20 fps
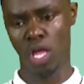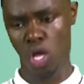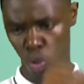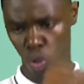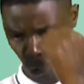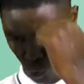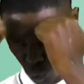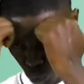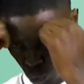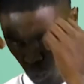
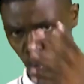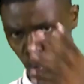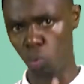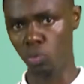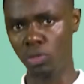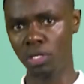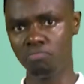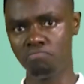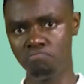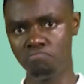For
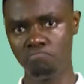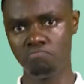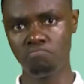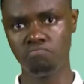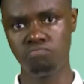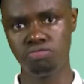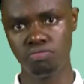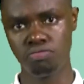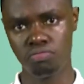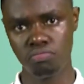student
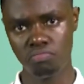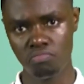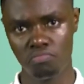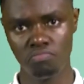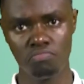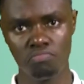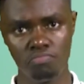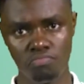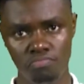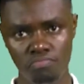admission,
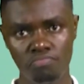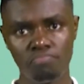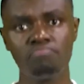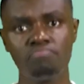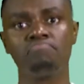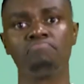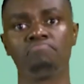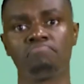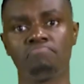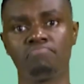
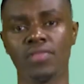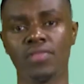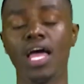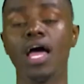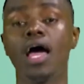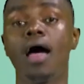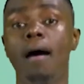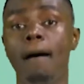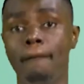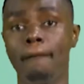a
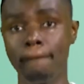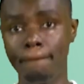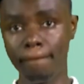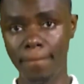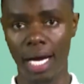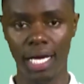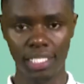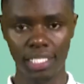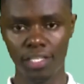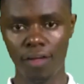client is
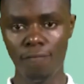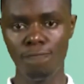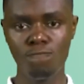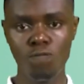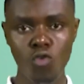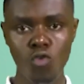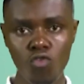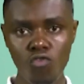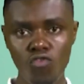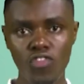required to
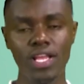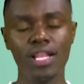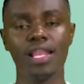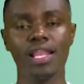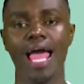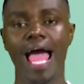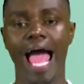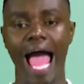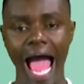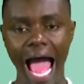fulfill
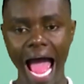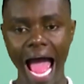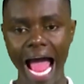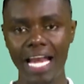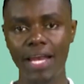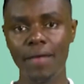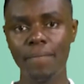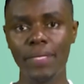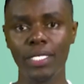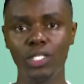admission
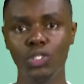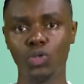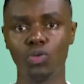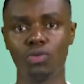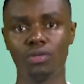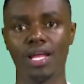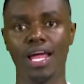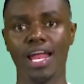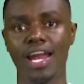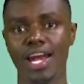
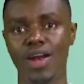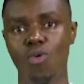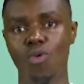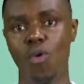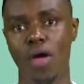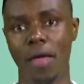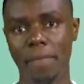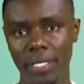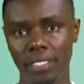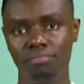requirements,
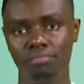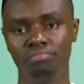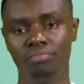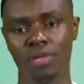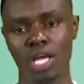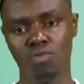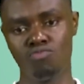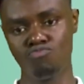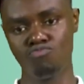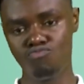
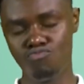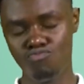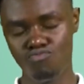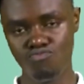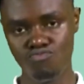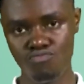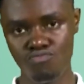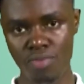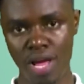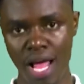fill
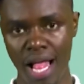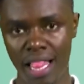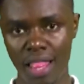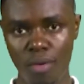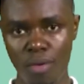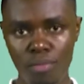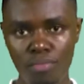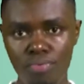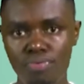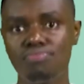and
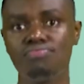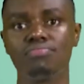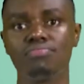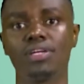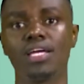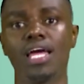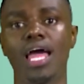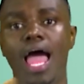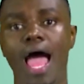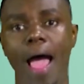submit
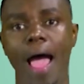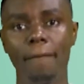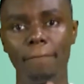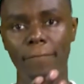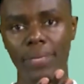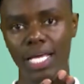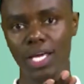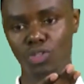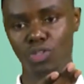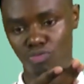application
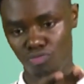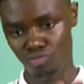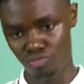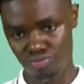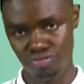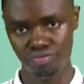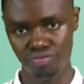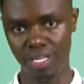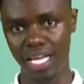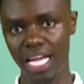forms
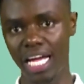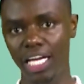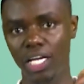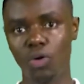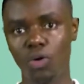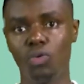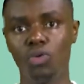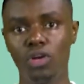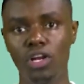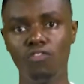downloaded
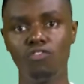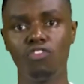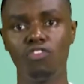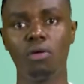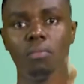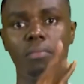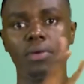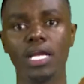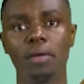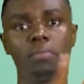from
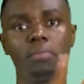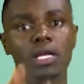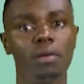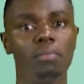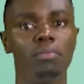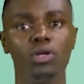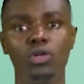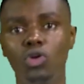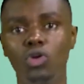www.tum.ac.ke